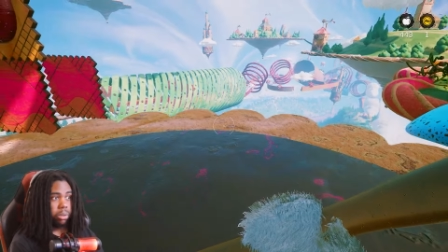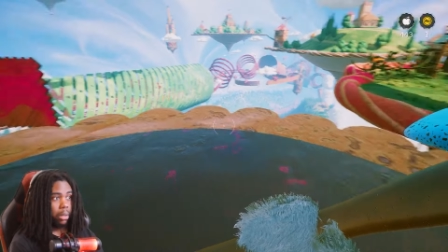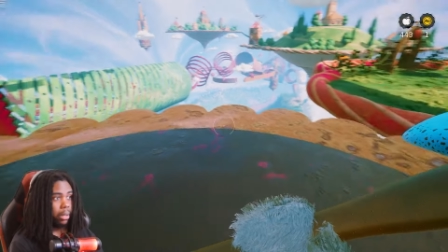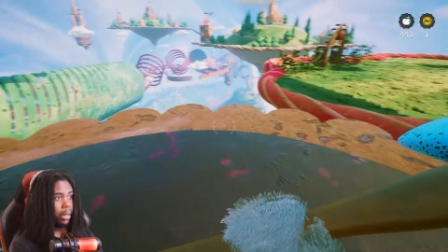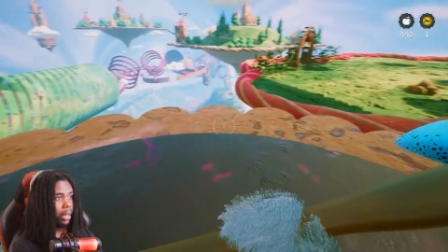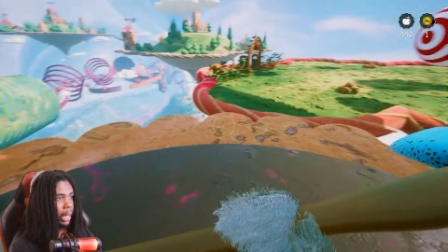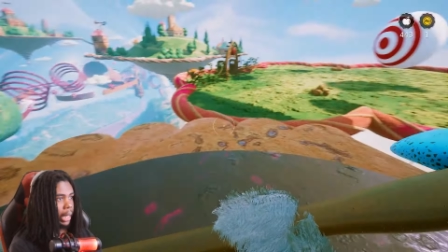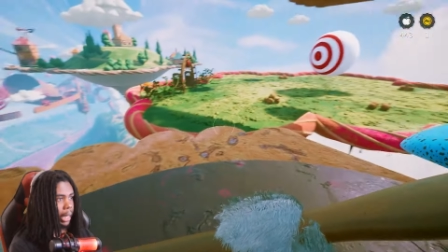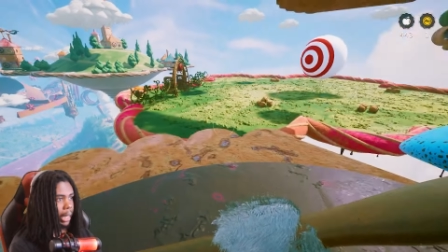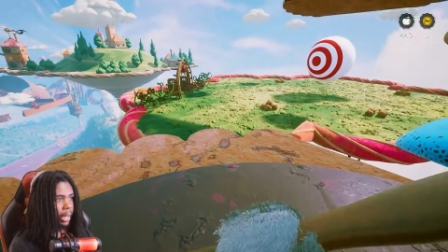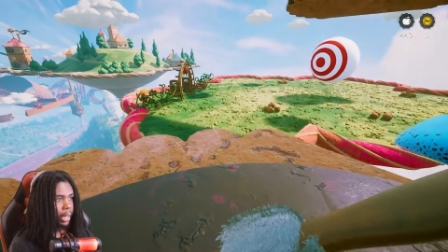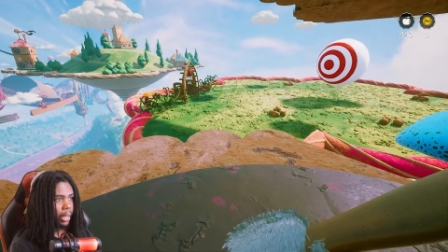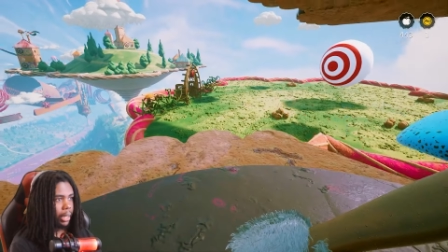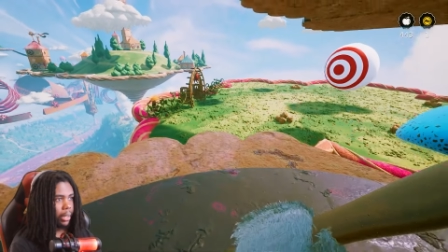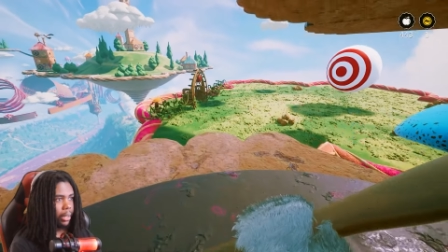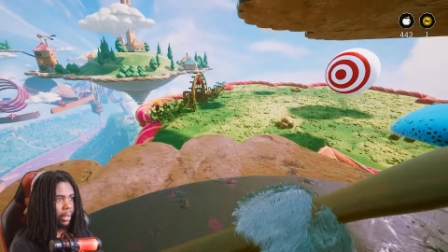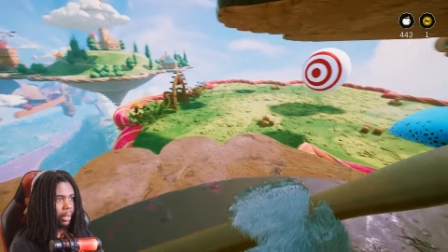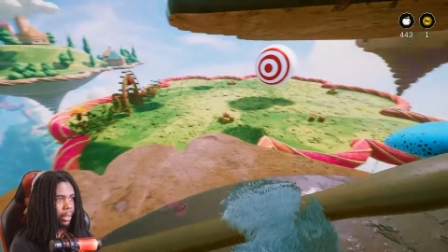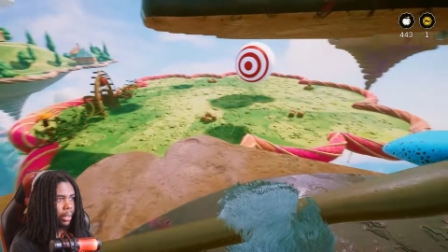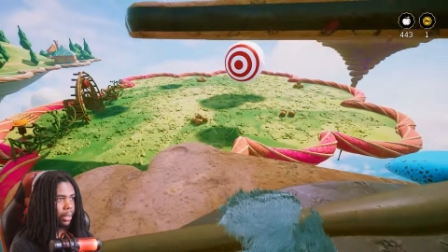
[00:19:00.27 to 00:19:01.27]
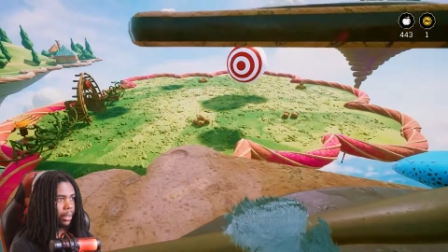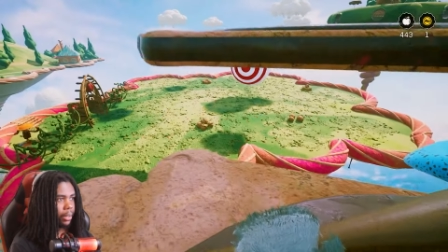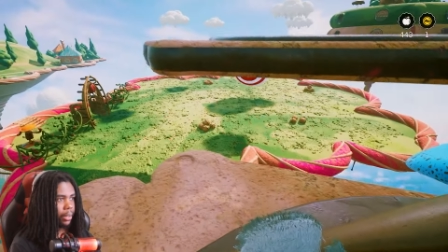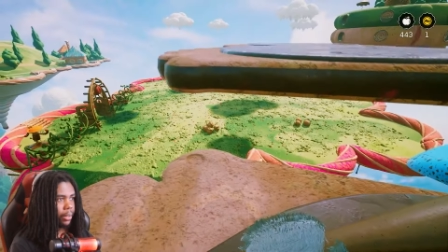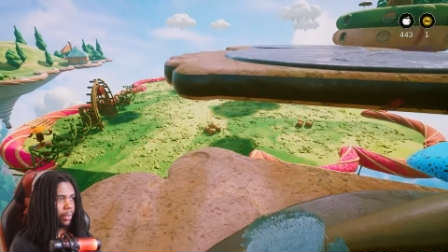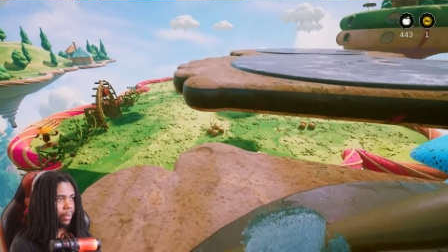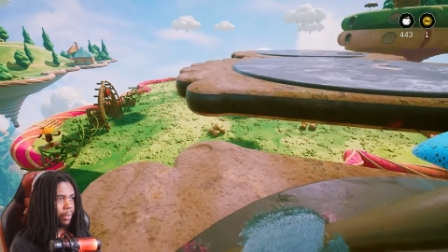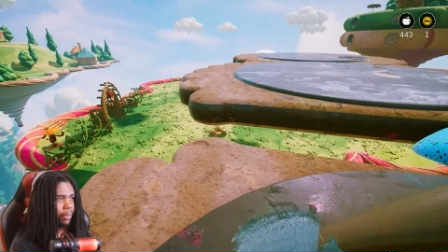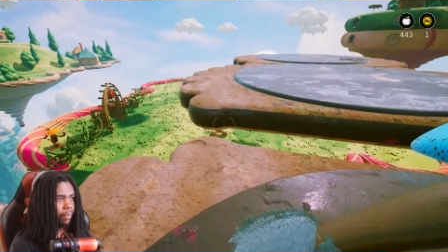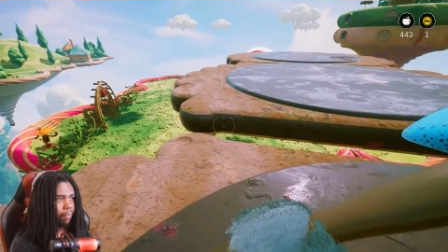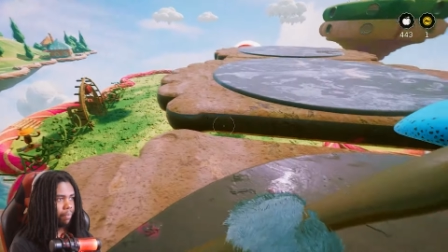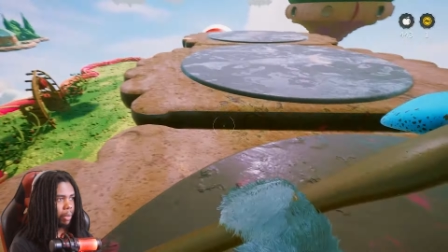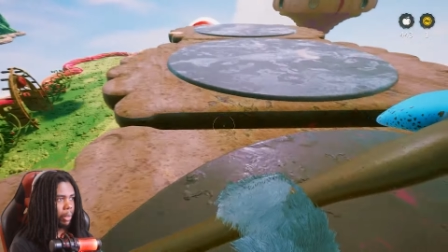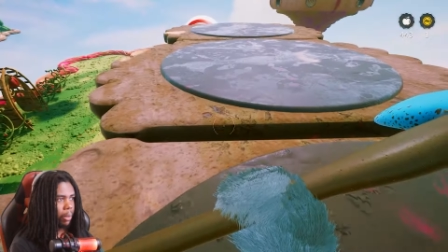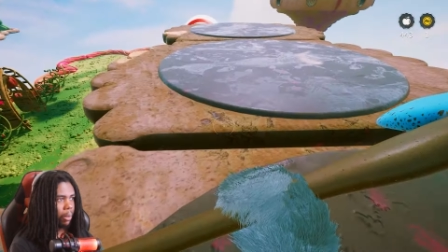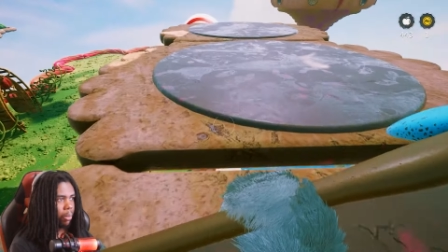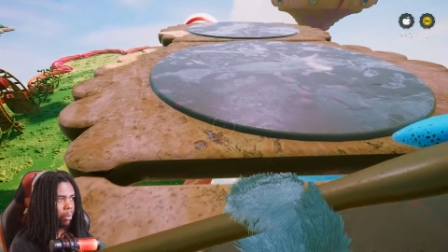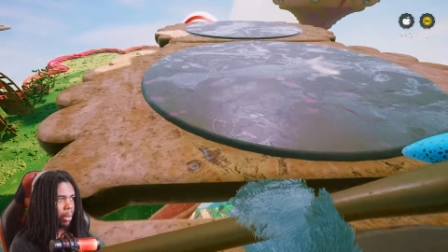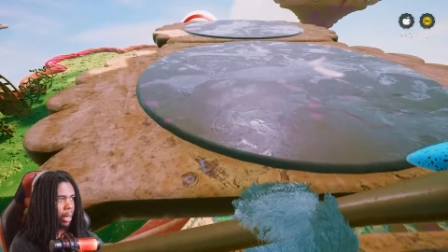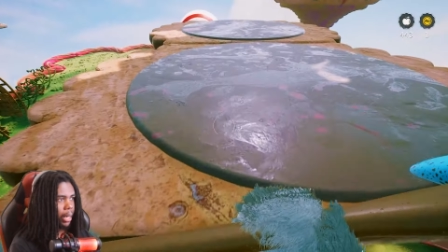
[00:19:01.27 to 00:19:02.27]

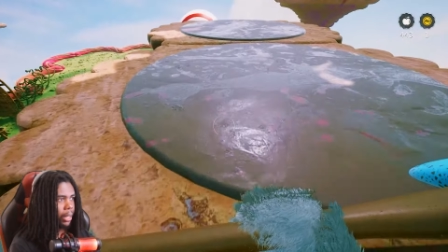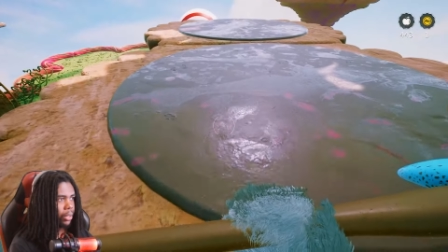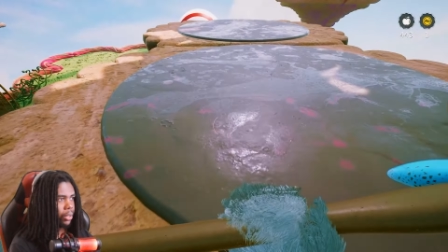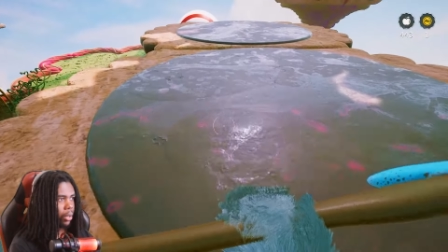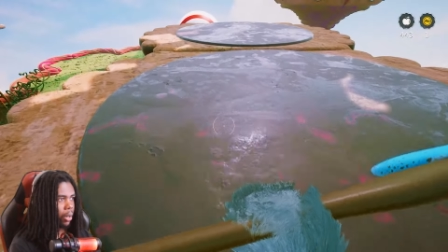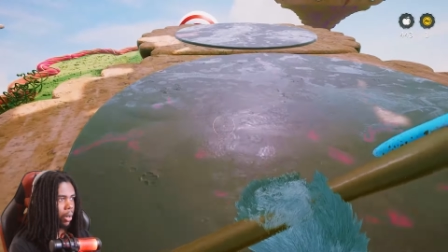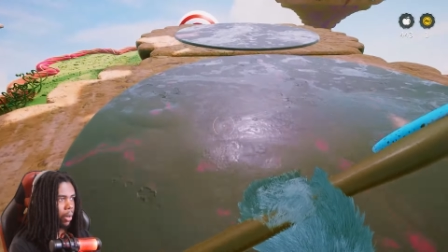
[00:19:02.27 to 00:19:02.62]
All right,